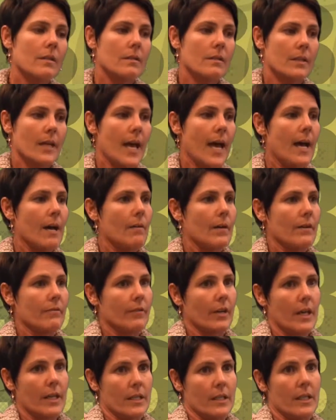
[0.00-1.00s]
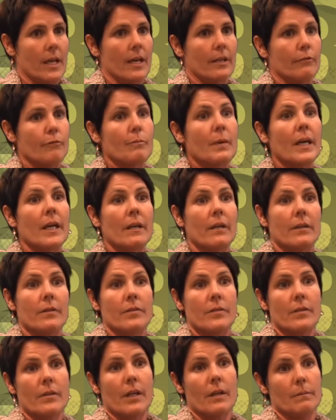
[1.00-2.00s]
Now I've got a lot of
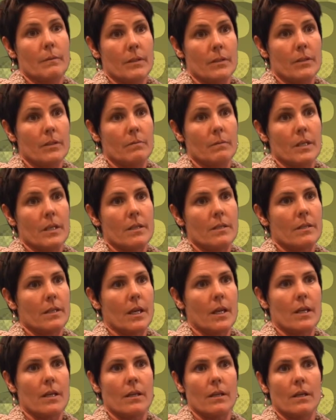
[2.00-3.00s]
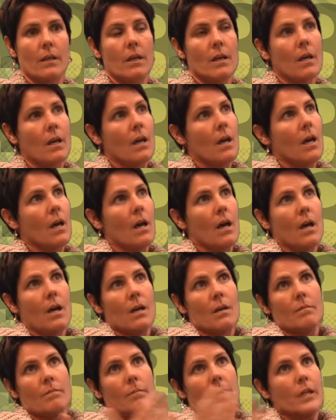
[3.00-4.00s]
parents coming to me saying,
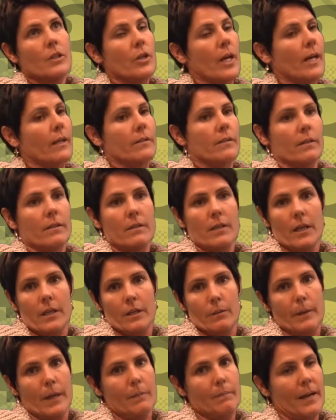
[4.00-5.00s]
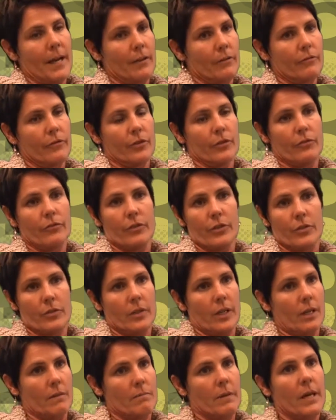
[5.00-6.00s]
my child's excited about math for the first
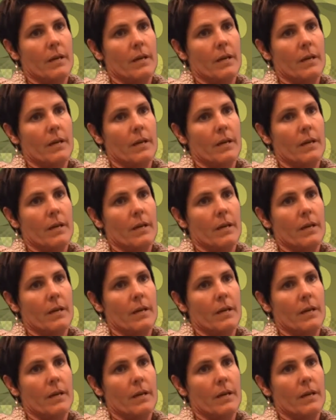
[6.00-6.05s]
time